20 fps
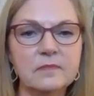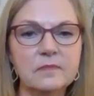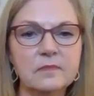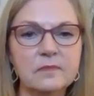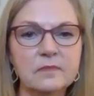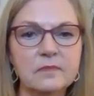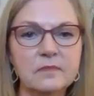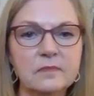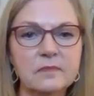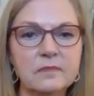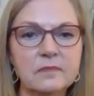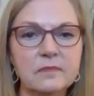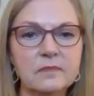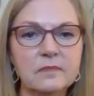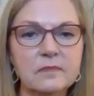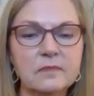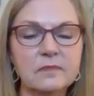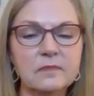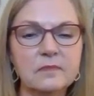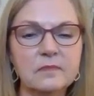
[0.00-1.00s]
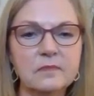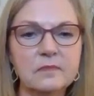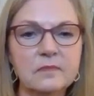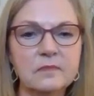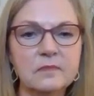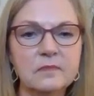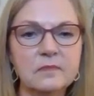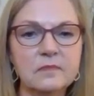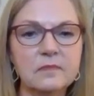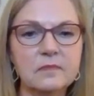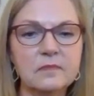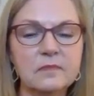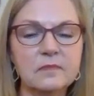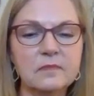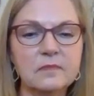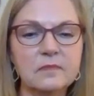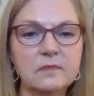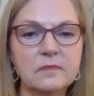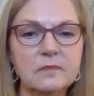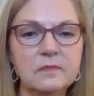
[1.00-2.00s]

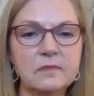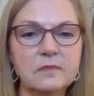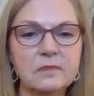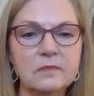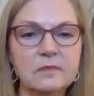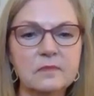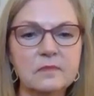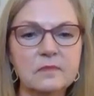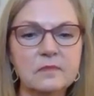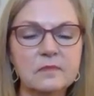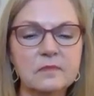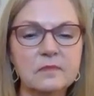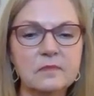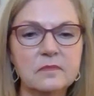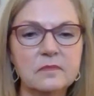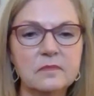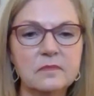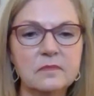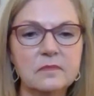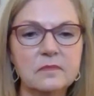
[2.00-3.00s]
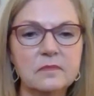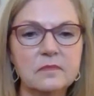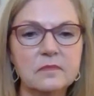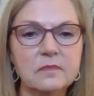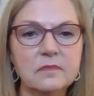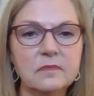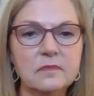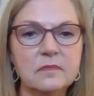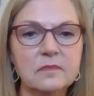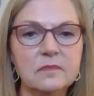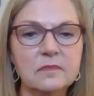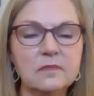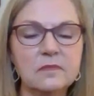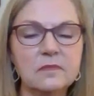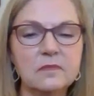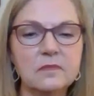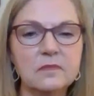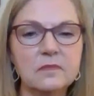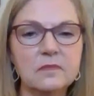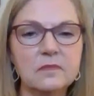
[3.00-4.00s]

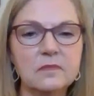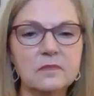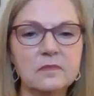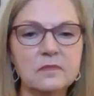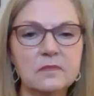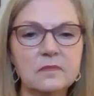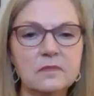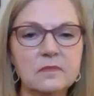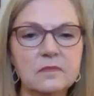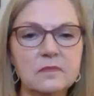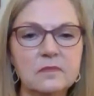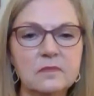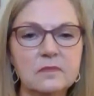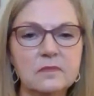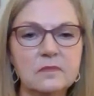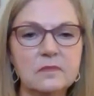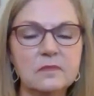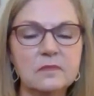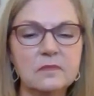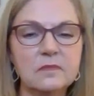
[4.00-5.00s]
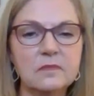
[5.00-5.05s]
[no speech]